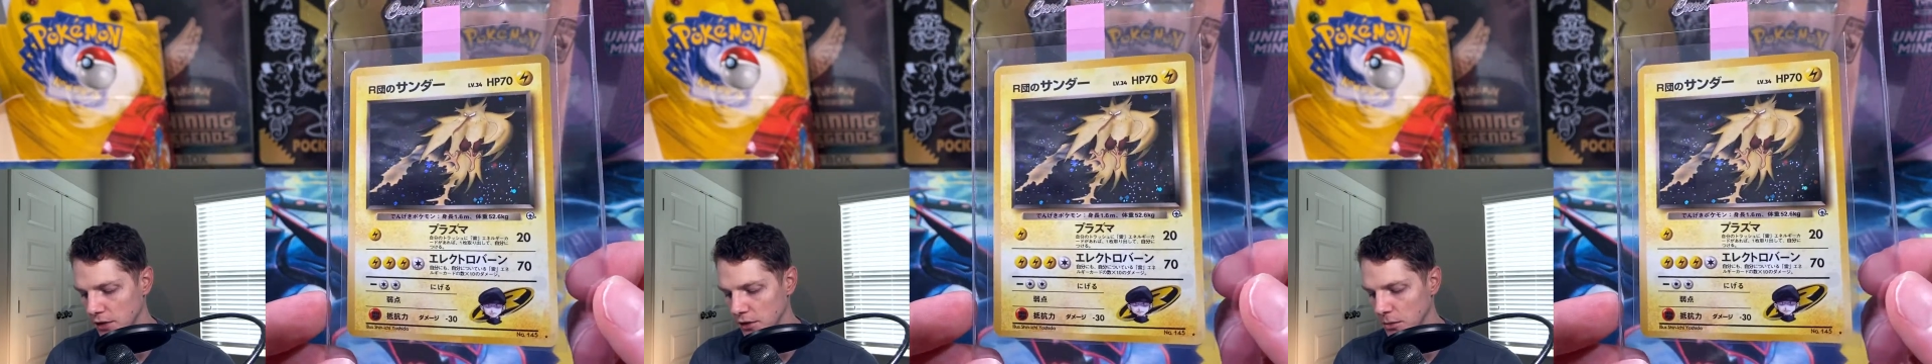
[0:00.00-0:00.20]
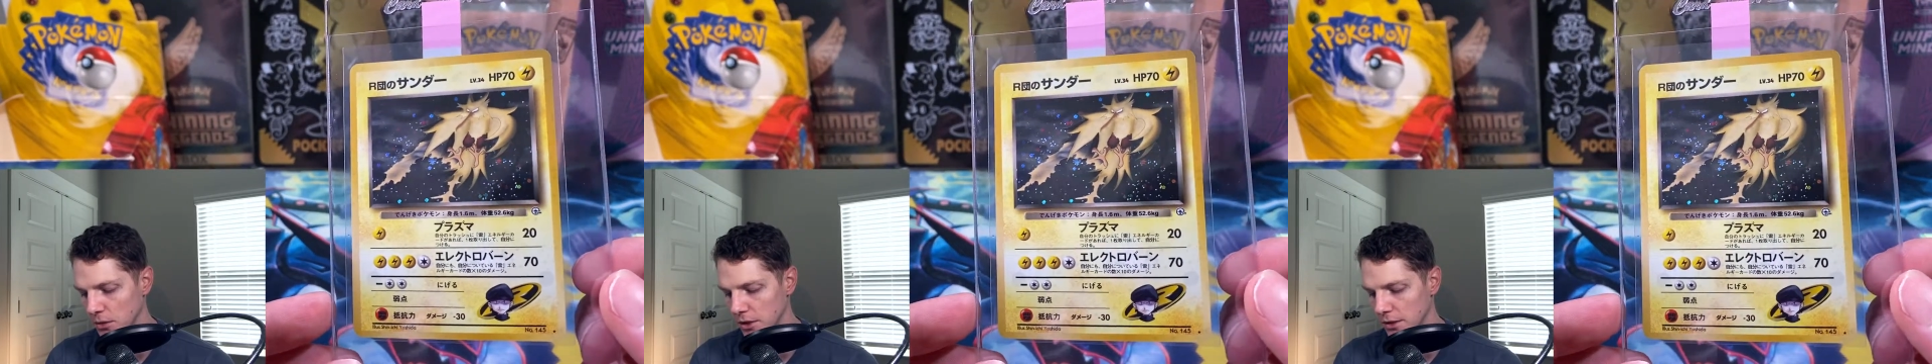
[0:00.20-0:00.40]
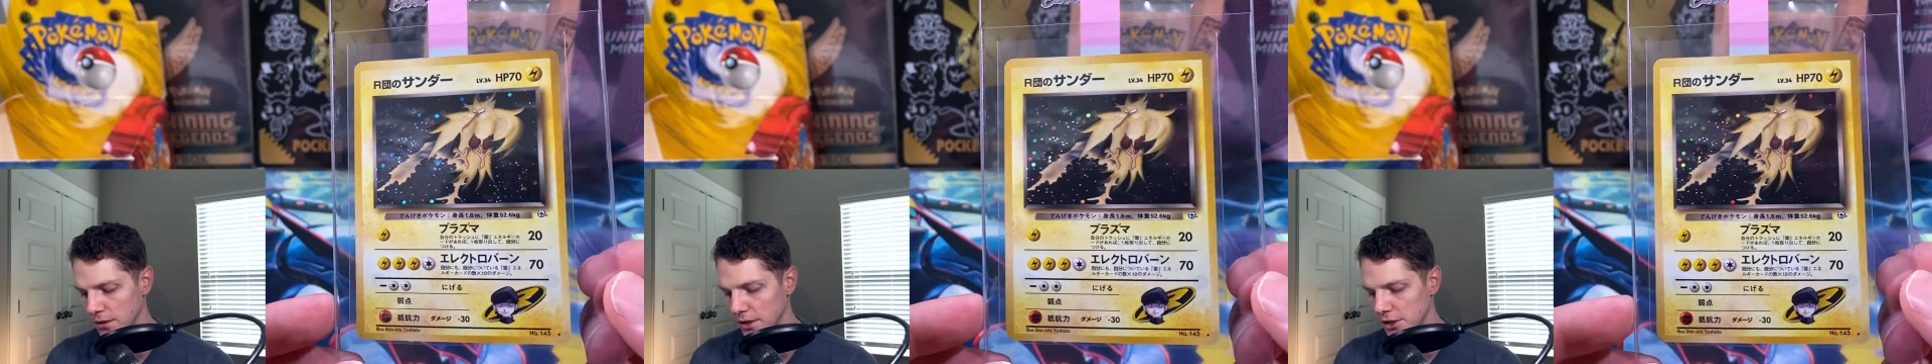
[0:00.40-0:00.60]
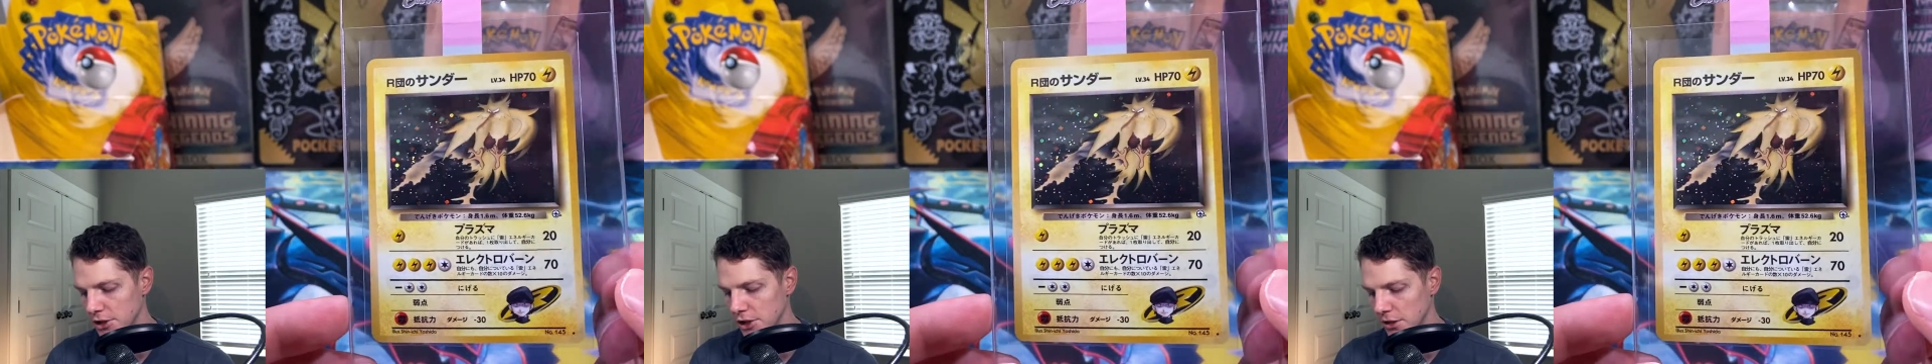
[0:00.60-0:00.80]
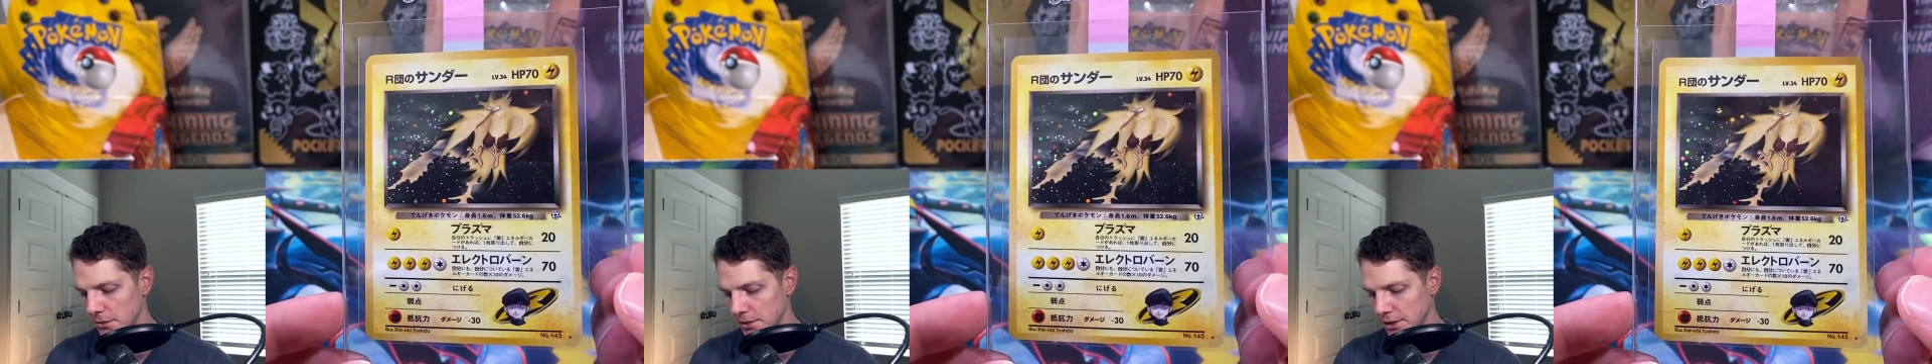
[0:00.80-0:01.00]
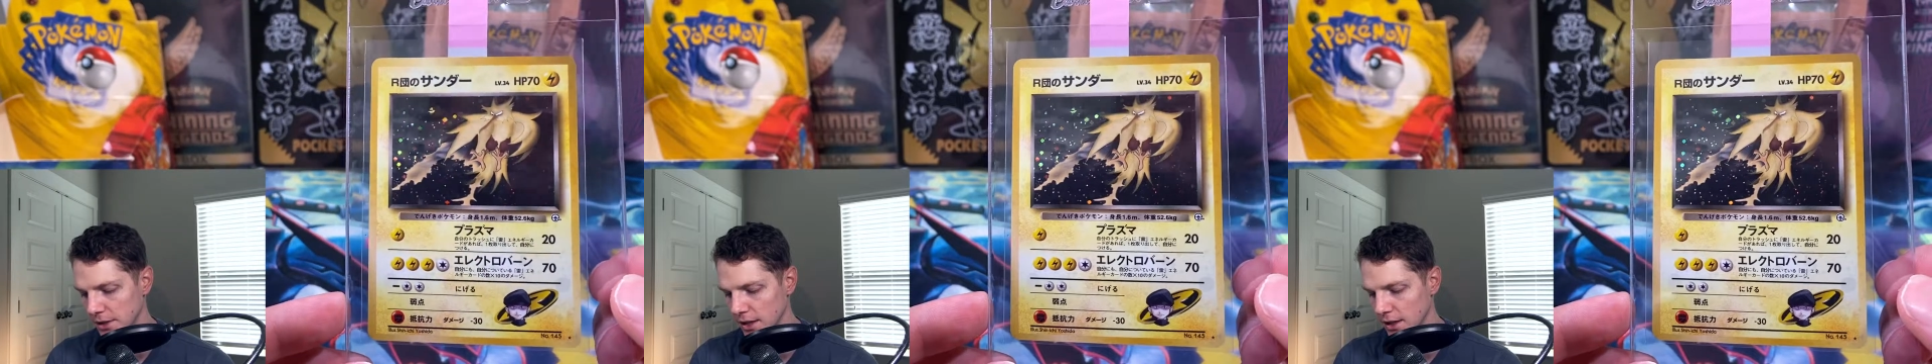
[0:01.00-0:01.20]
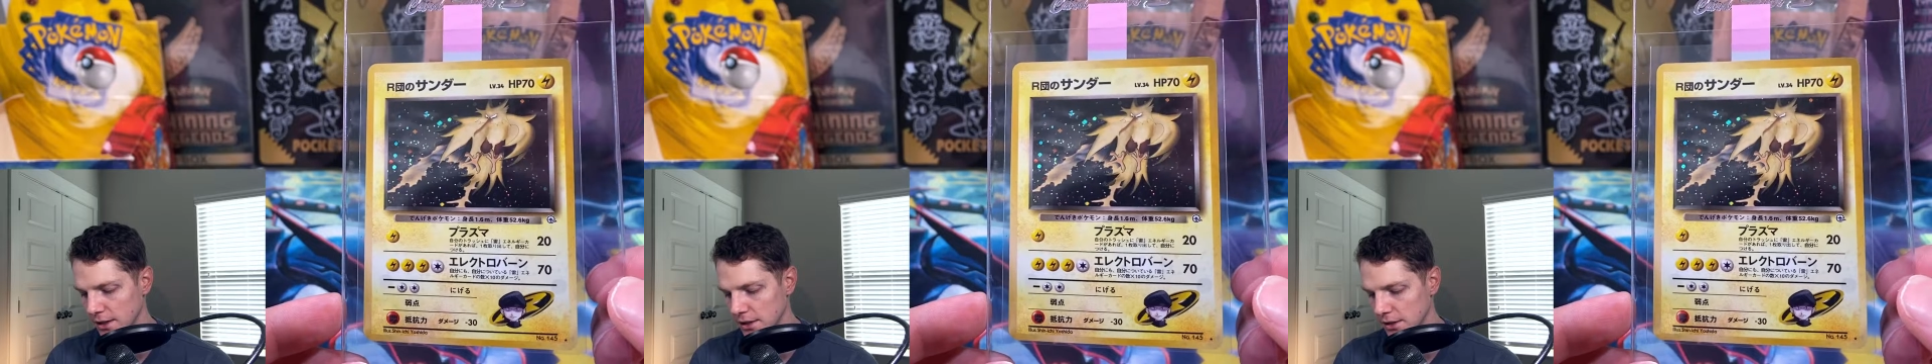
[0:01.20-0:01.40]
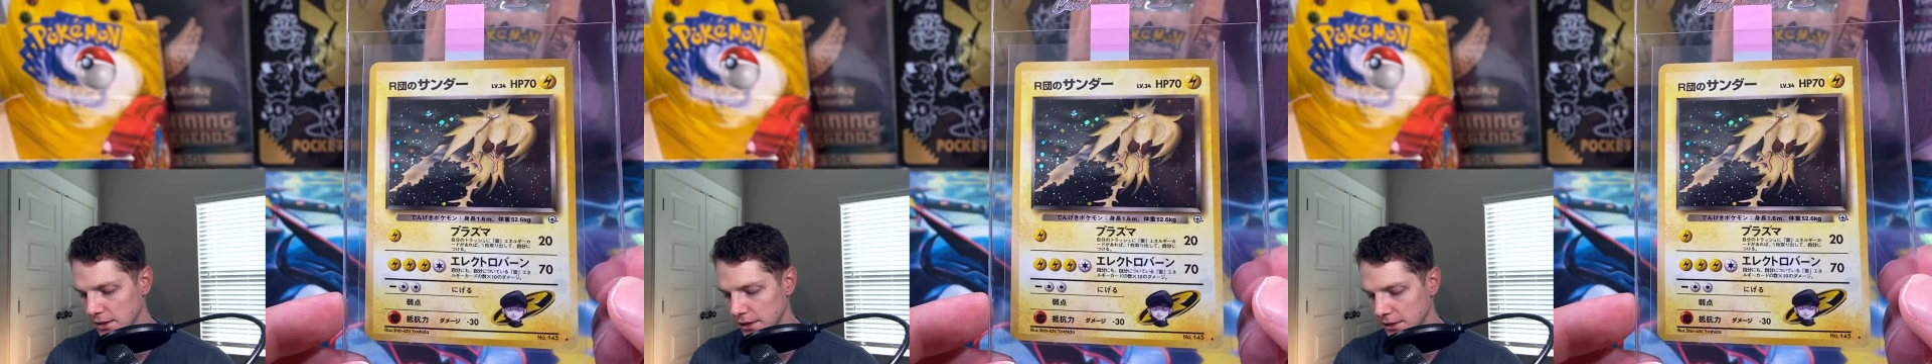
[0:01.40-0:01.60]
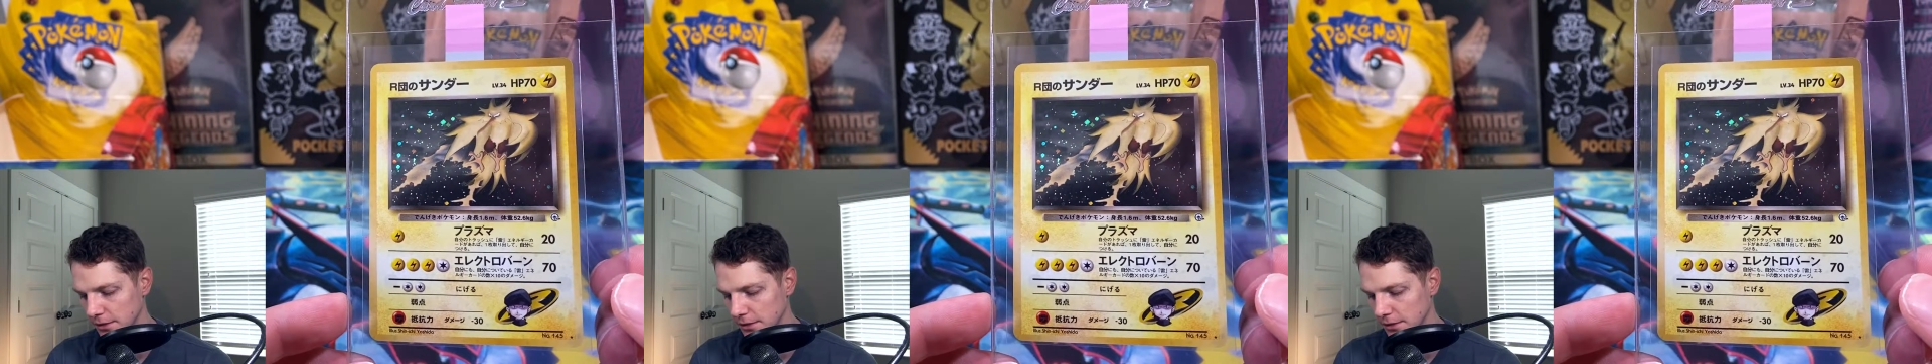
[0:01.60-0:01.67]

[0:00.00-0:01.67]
from one of the gym sets.